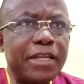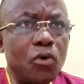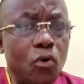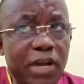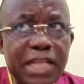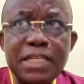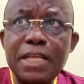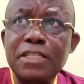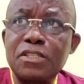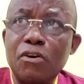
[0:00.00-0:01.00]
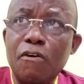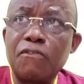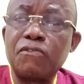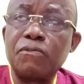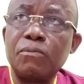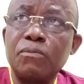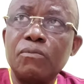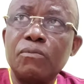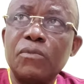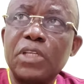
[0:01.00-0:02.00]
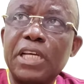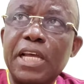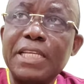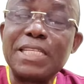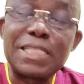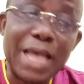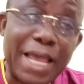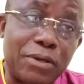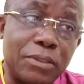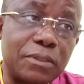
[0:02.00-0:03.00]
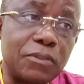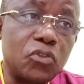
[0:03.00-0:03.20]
the whole essence of the cycle